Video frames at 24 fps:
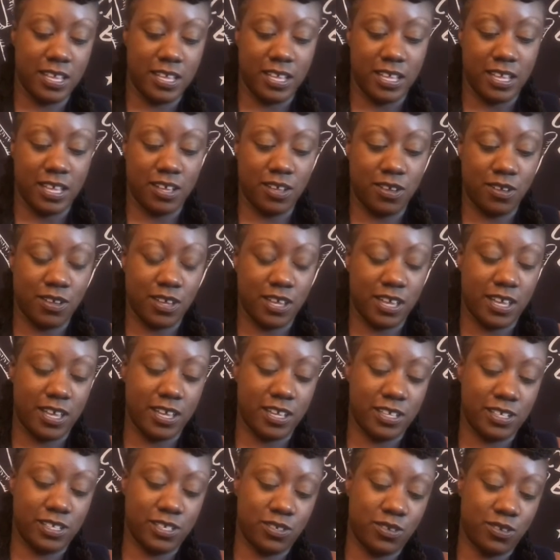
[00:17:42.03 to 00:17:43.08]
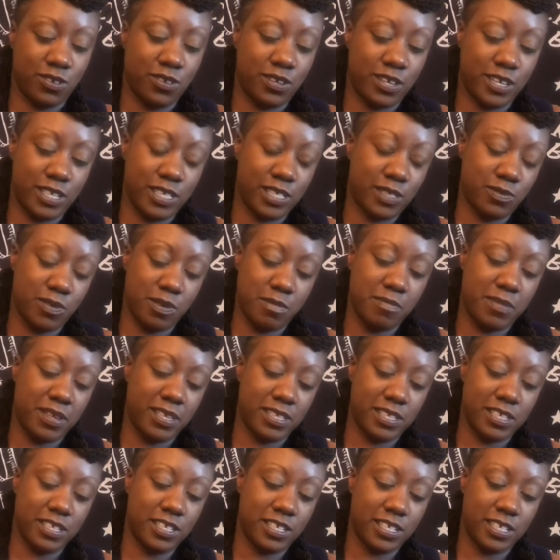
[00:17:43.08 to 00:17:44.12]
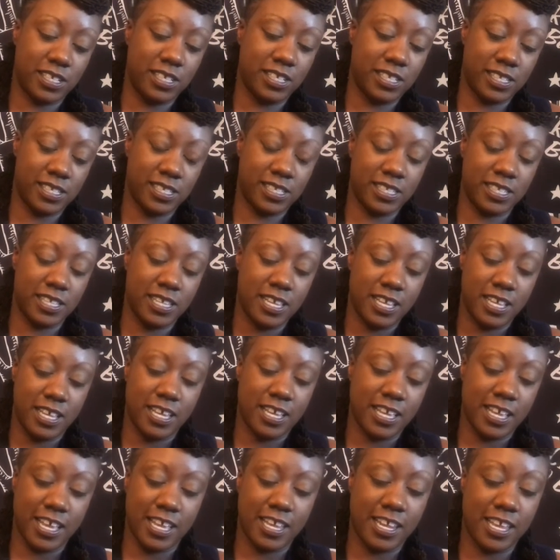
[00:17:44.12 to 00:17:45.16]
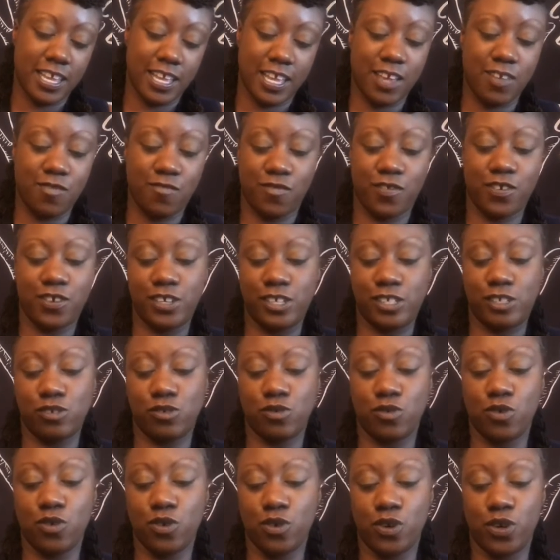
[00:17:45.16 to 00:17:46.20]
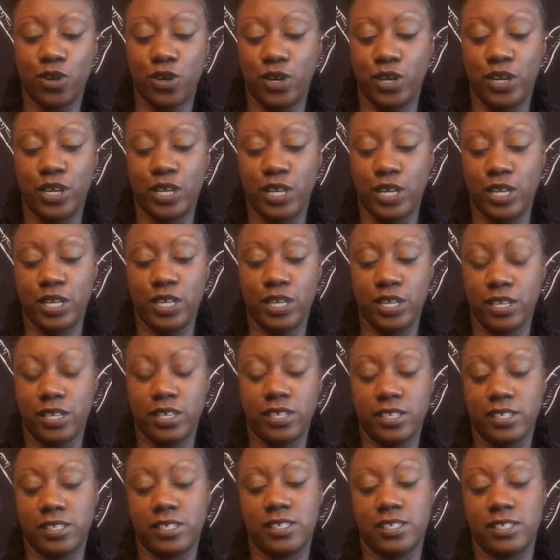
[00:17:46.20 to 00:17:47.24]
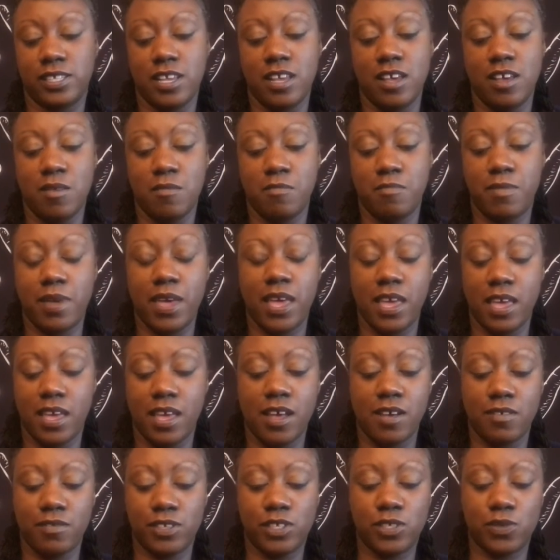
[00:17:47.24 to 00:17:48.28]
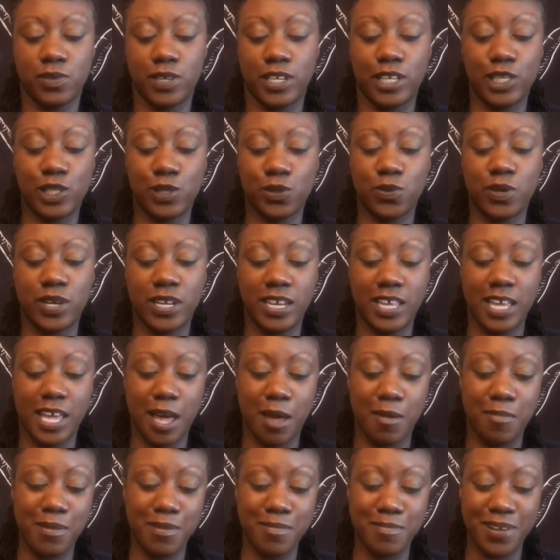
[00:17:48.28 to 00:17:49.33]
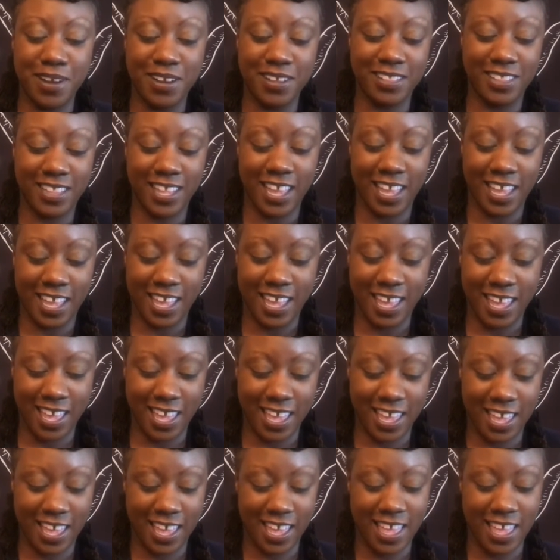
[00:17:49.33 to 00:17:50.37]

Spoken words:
Okay, Taurus, what messages can I get for Taurus? May of 2020. Happy birthday.